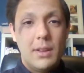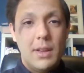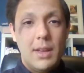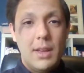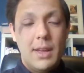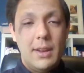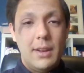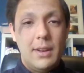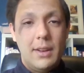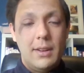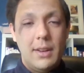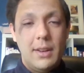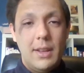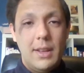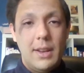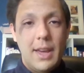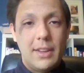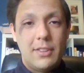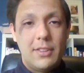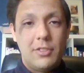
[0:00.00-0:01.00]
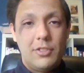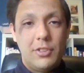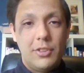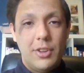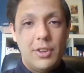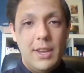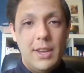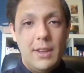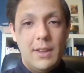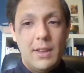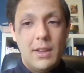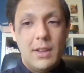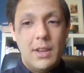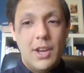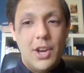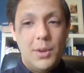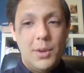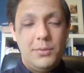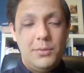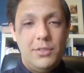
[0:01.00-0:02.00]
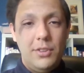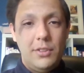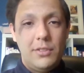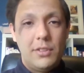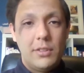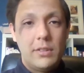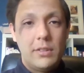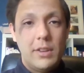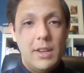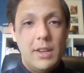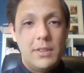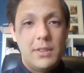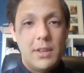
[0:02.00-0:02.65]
and it actually helps you to see